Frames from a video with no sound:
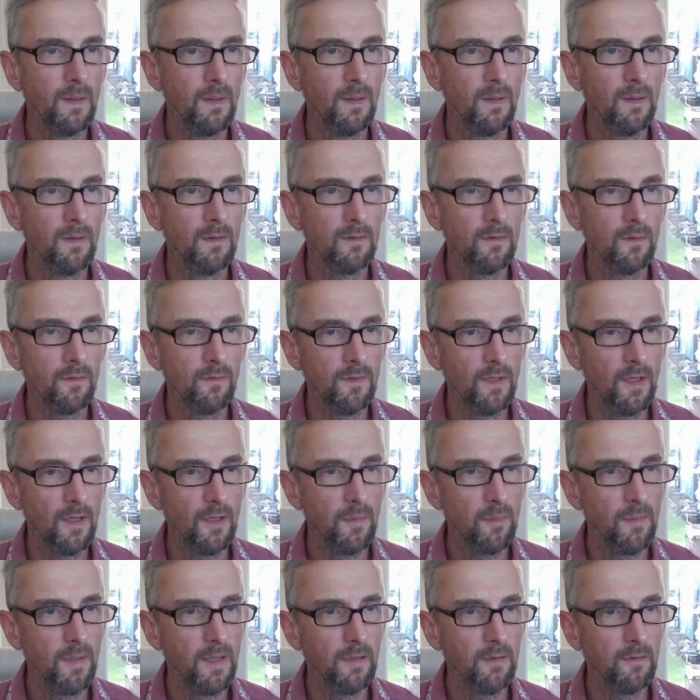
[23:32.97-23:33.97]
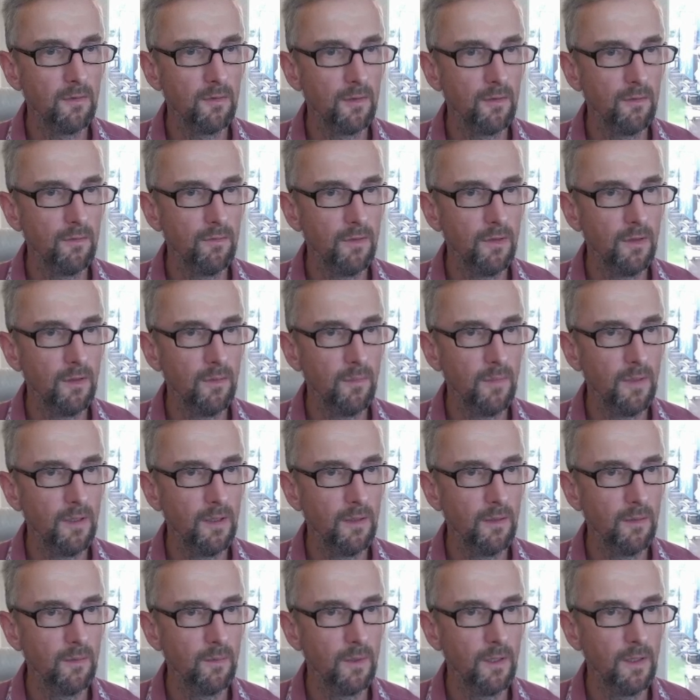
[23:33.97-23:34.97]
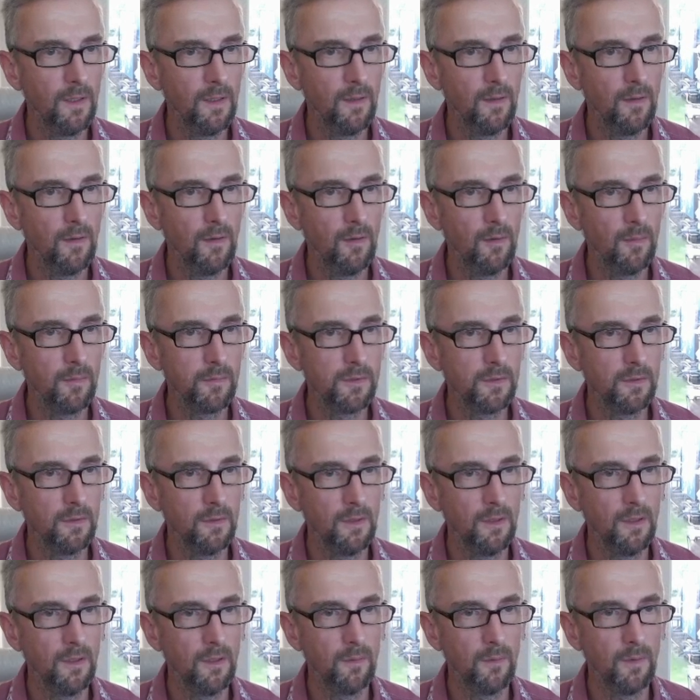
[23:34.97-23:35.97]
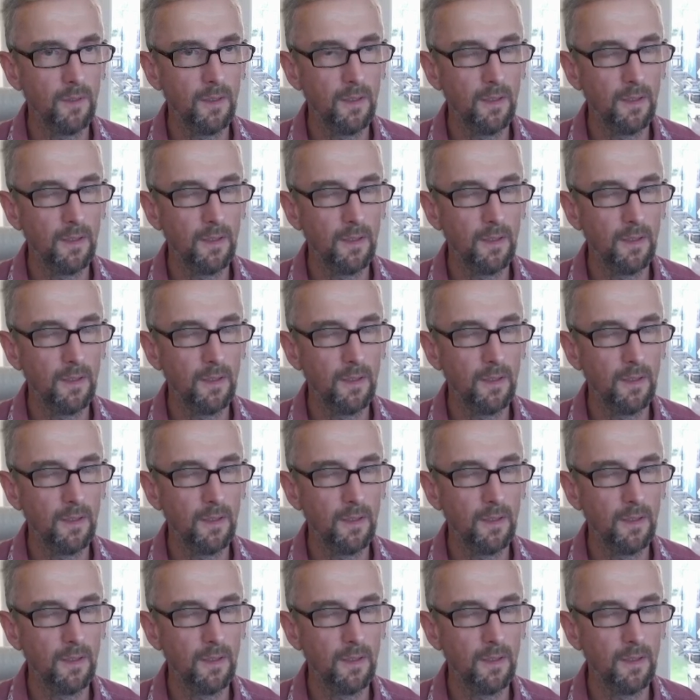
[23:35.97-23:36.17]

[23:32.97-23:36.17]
So we've done the mandatory hardware, optional hardware.